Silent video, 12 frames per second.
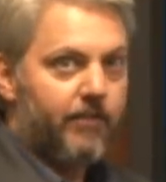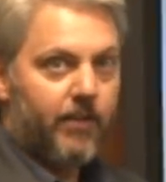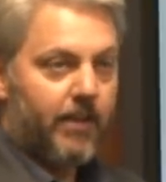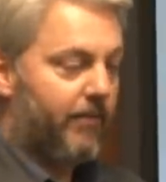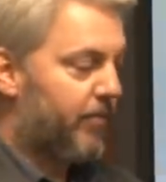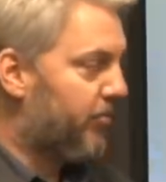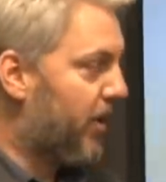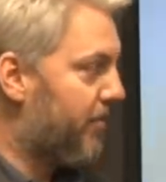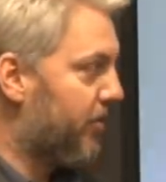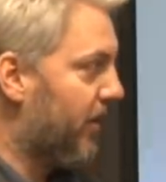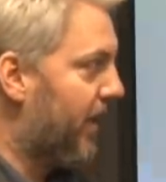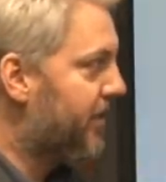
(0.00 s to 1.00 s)
if you have the
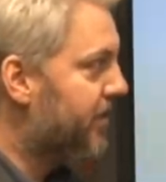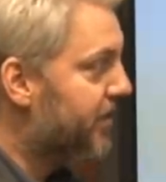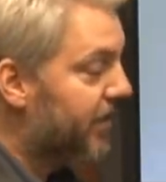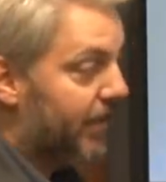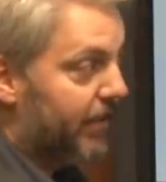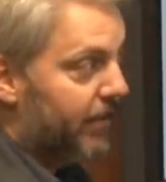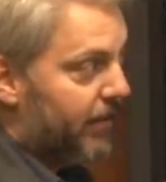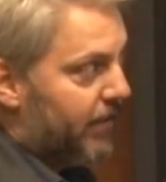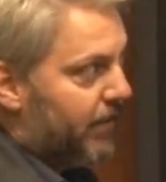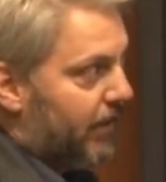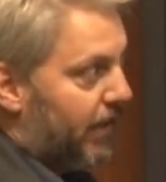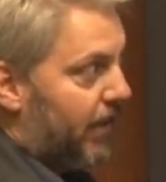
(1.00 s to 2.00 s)
proper licensing
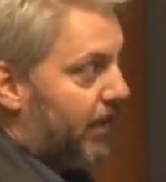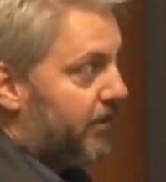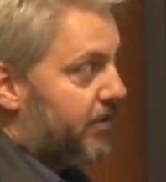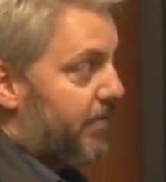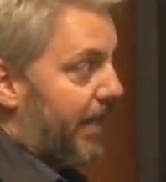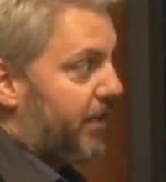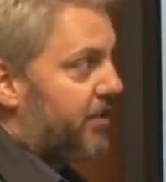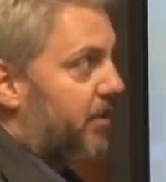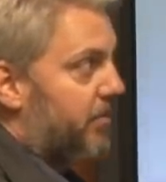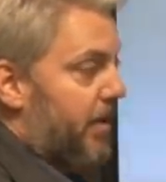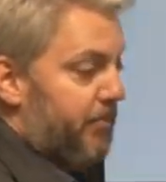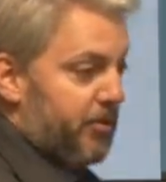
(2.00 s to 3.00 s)
uh, to manage
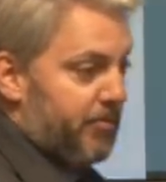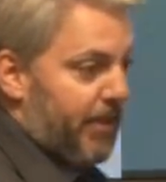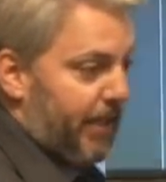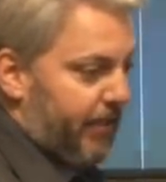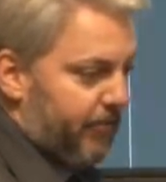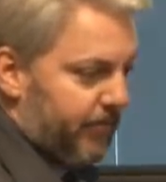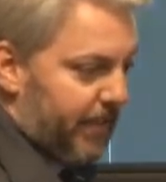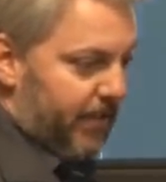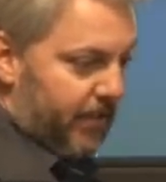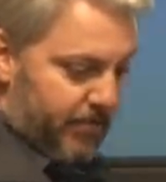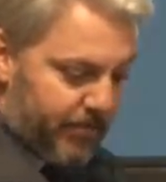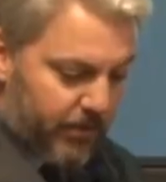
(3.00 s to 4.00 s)
other people's money. And
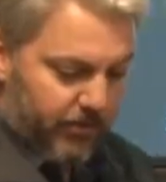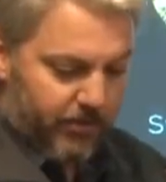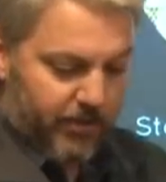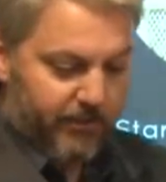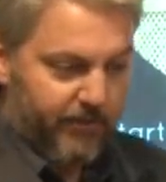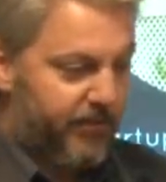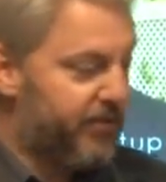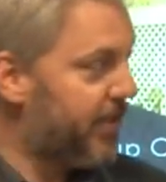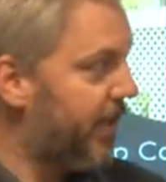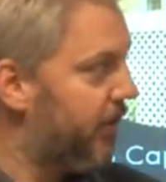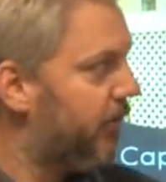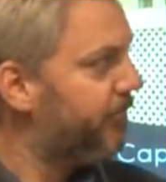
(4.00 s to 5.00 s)
it can be lucrative if you
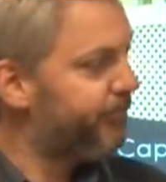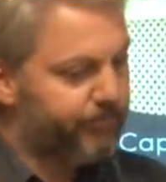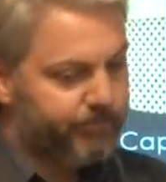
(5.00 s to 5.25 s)
scale.